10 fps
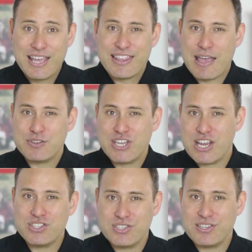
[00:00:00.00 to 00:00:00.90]
they have
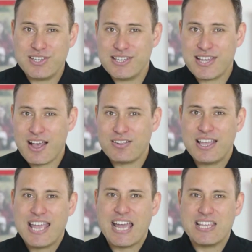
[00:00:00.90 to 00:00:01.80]
attention to detail,
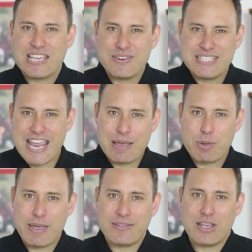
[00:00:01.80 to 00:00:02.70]
and they give a damn
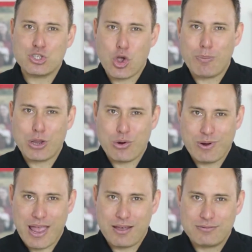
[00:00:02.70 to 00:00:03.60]
about their job and
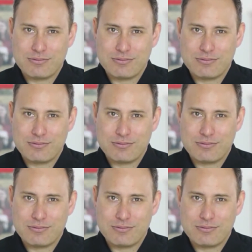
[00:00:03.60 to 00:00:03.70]
career.